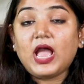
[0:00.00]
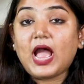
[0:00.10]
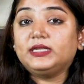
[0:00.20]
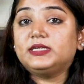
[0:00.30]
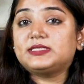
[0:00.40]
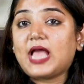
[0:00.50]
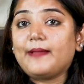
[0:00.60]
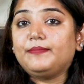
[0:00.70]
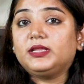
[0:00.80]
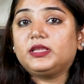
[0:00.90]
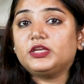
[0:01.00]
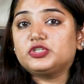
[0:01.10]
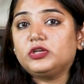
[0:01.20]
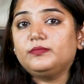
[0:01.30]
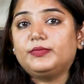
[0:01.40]
and its
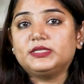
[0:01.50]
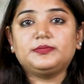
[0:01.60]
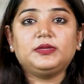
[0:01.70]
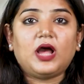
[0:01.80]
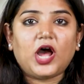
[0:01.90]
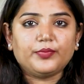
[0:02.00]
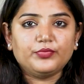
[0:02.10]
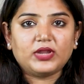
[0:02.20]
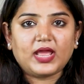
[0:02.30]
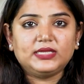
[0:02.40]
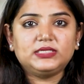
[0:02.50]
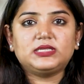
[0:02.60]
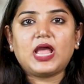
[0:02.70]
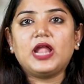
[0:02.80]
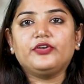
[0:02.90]
application must be
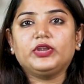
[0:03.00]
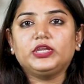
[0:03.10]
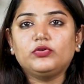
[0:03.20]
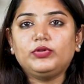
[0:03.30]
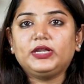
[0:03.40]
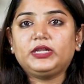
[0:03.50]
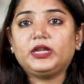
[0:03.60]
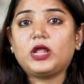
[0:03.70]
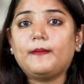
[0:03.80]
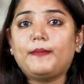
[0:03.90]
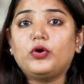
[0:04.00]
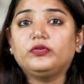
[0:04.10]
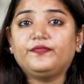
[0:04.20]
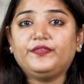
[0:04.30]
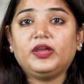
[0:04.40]
harmonized and regulated
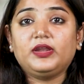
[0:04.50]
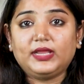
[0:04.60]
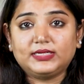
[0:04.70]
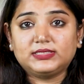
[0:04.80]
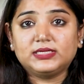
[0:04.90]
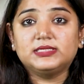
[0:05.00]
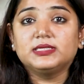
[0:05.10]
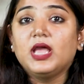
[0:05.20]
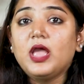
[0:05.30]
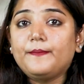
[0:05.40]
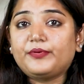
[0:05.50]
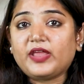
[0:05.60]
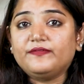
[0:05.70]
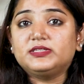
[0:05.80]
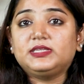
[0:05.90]
about fair access,
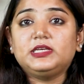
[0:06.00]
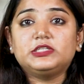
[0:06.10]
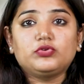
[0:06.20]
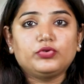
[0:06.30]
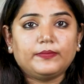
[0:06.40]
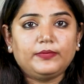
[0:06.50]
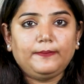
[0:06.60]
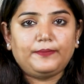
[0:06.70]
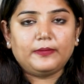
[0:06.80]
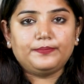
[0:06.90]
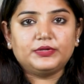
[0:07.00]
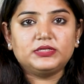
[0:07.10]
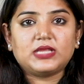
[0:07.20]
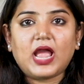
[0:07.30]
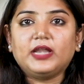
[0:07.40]
privacy, suitable
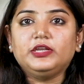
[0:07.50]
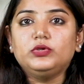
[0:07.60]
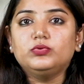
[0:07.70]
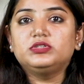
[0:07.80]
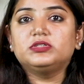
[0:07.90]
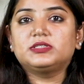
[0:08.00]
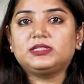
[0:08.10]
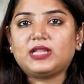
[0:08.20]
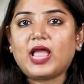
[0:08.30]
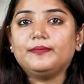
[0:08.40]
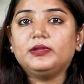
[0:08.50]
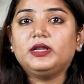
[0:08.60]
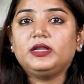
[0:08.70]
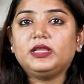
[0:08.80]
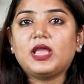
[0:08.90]
purpose, and users'
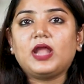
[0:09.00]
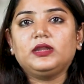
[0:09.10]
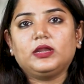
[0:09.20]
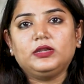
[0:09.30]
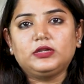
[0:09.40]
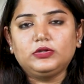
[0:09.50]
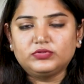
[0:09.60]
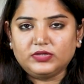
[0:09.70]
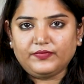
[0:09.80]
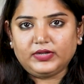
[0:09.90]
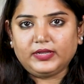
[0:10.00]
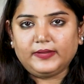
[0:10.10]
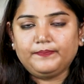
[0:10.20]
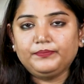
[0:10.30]
liability and inclusivity.